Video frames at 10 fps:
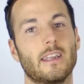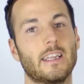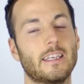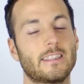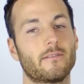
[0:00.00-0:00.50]

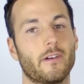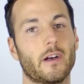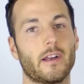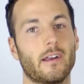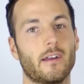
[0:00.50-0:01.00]
This is
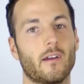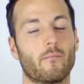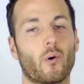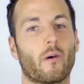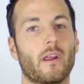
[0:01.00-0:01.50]
very
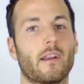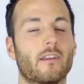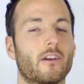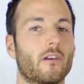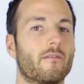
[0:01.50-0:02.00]
important and a
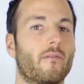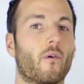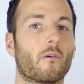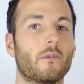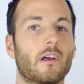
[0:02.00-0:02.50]
good
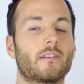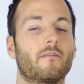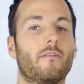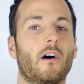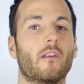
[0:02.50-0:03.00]
formula to
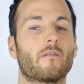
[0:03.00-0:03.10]
follow.